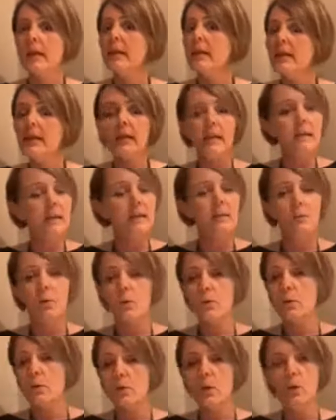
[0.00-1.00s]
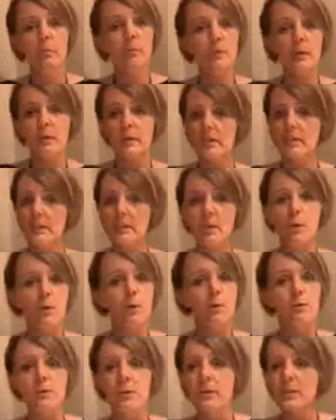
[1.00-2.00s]
Yeah. Tony Robbins and all
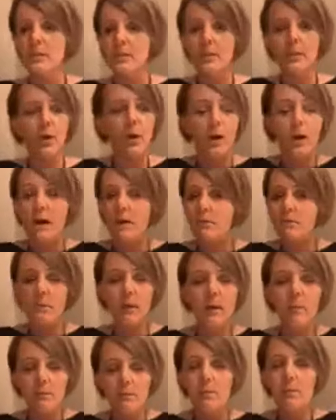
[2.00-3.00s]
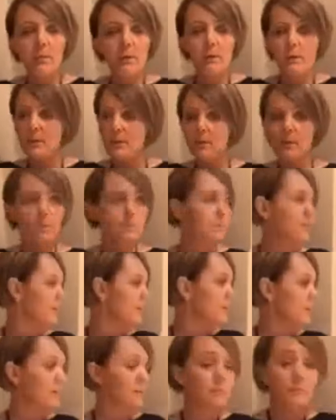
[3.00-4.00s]
of these, you know,
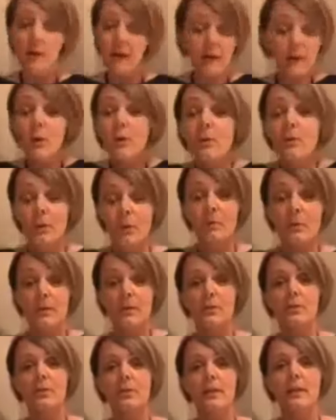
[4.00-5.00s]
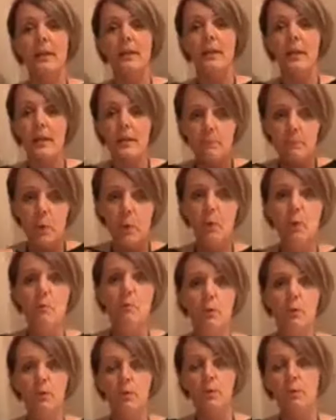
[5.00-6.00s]
a lot of them actually, and
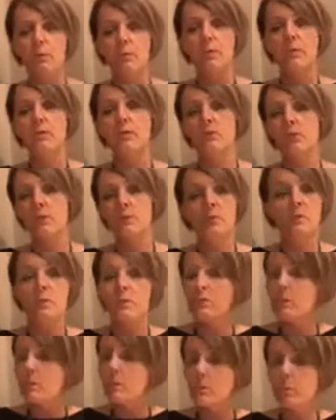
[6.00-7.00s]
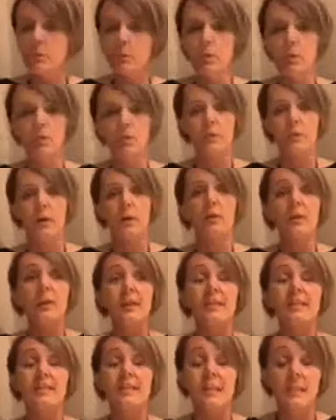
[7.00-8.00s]
both on videotapes, books. I think
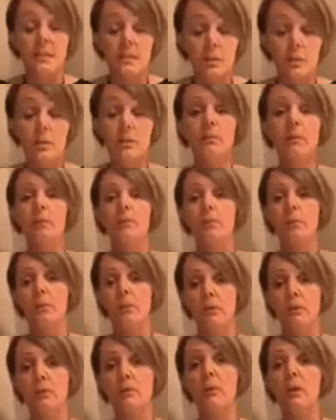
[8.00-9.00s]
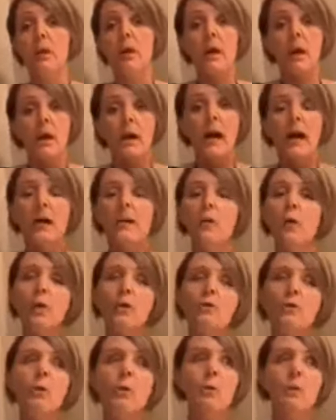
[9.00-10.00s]
it's extremely important, and
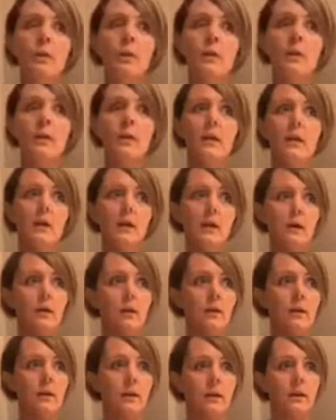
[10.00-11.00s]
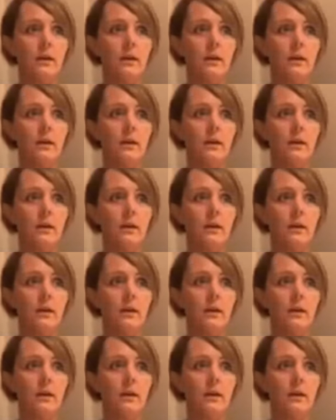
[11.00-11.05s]
not only on,